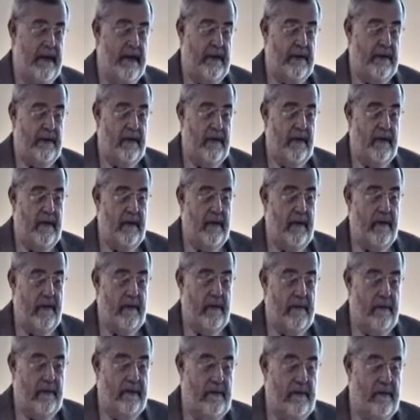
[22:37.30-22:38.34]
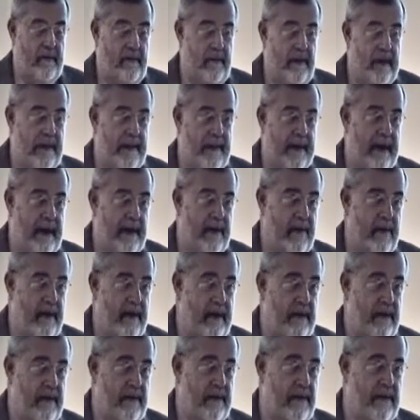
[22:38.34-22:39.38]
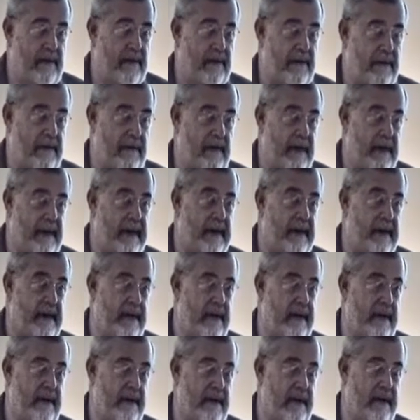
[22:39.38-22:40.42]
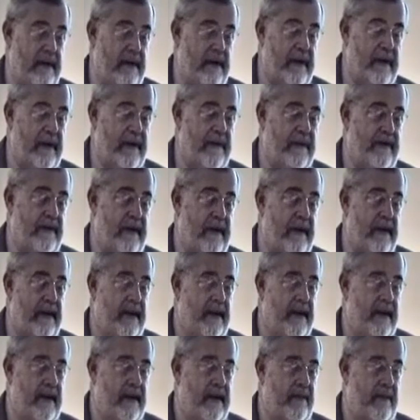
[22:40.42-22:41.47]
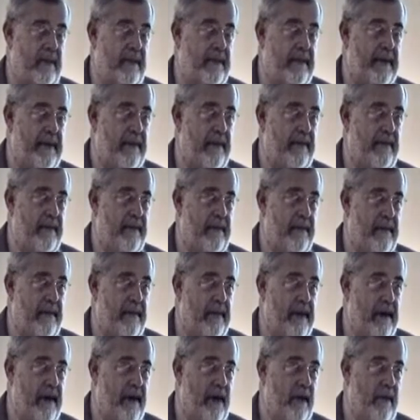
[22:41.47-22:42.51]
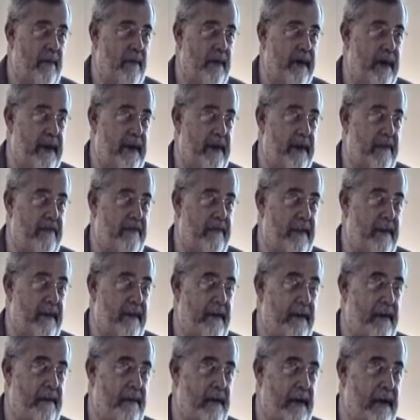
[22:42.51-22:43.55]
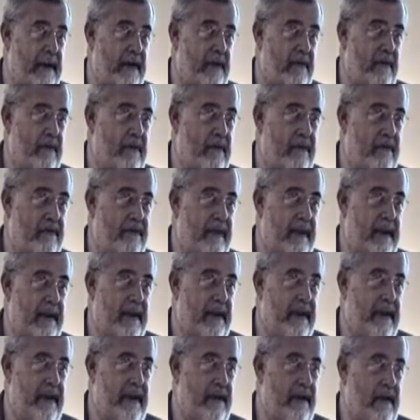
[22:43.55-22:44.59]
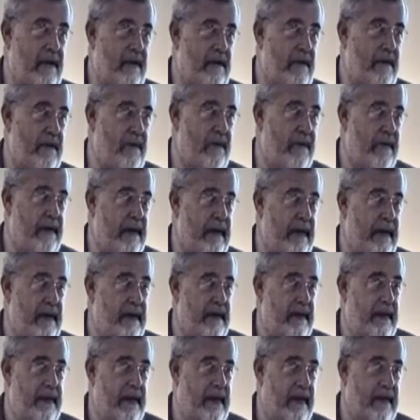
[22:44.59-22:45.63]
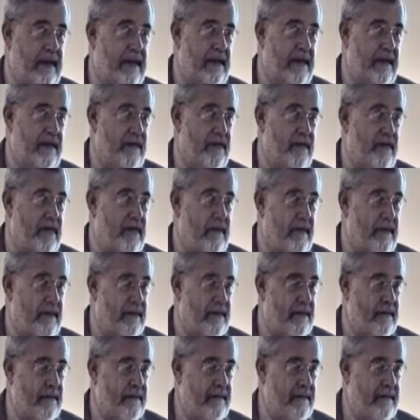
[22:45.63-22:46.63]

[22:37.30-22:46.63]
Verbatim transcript: So way back when I was a kid, I decided that it would be the culminating event in my career if I could get an article in the ADA journal.